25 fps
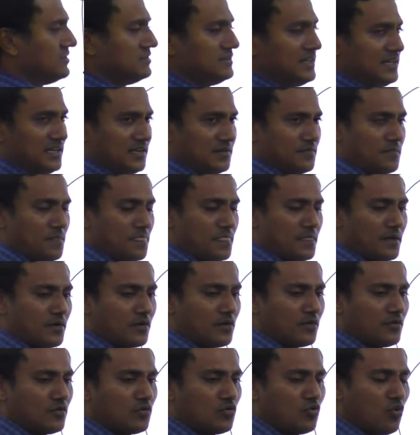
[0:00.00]
Then
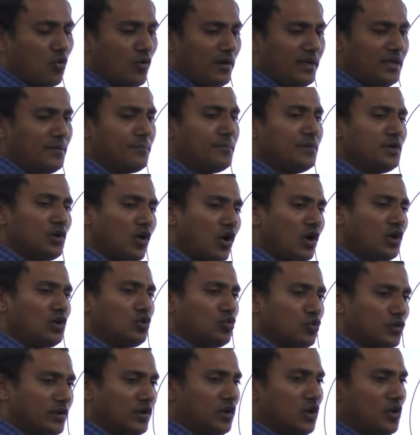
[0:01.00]
going
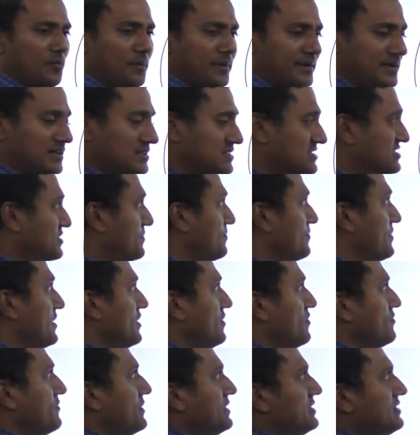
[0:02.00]
beyond 2 kilometers,
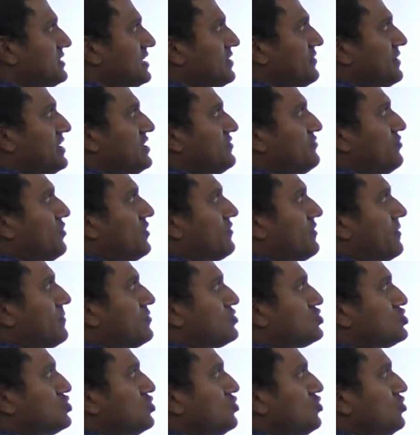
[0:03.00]
when they went
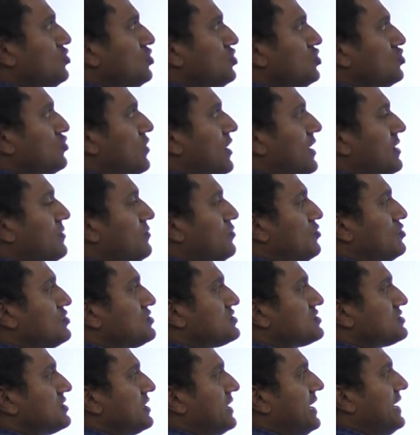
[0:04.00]
from 2 to
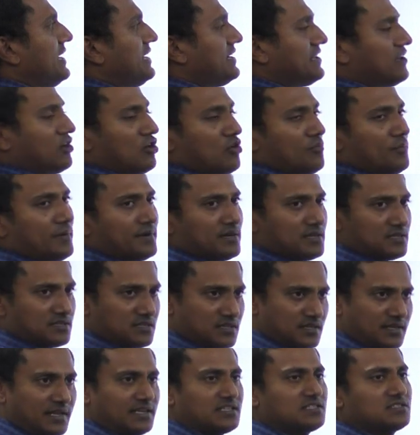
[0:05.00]
almost 8 kilometers,
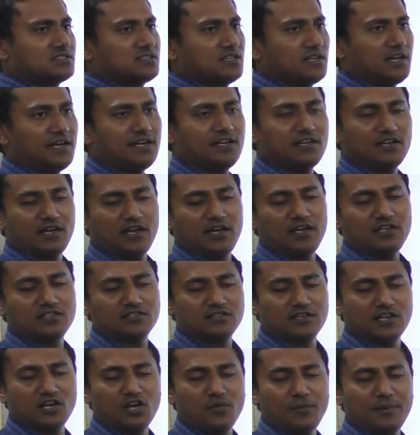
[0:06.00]
the next
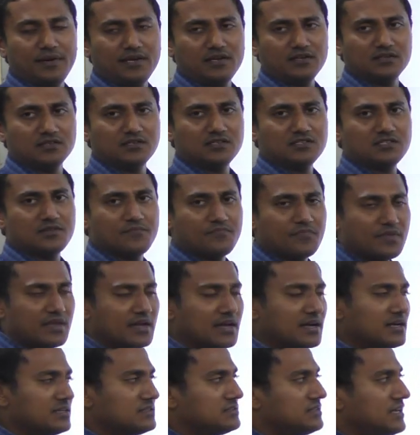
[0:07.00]
8 kilometers,
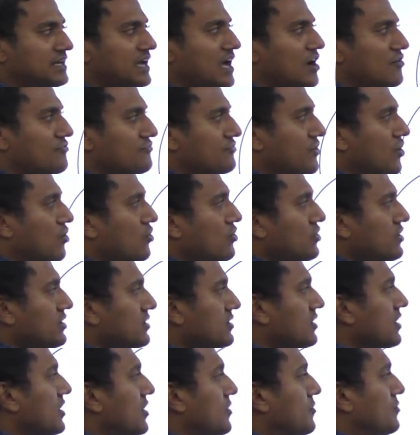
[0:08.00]
they have
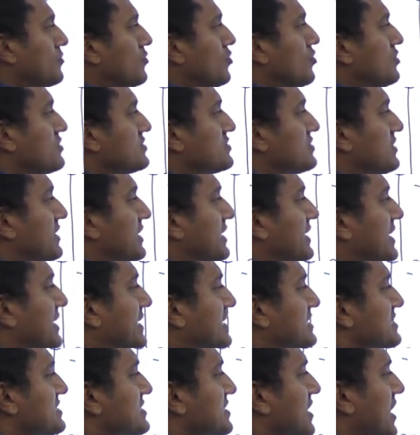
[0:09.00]
found mostly
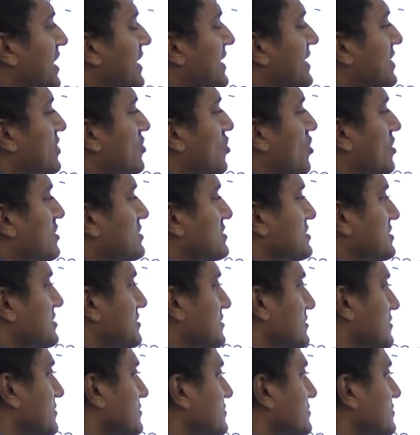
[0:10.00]
crystalline rocks,